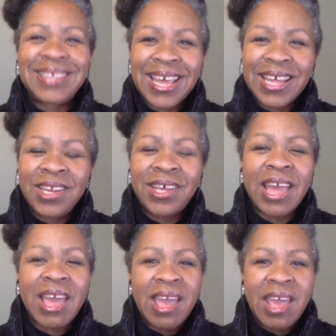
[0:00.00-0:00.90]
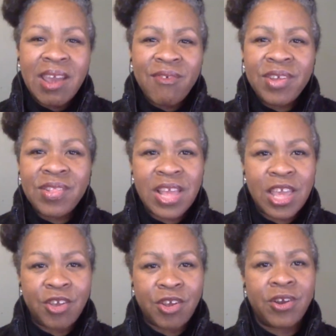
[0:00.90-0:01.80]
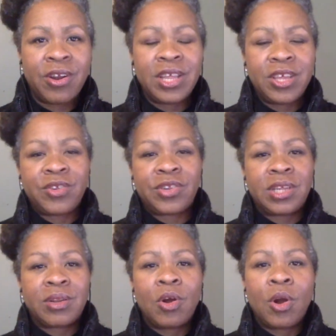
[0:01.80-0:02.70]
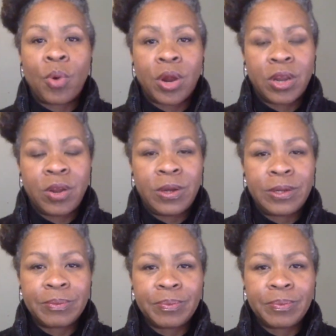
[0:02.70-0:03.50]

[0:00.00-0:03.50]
Take a look at everything you're currently using or working on.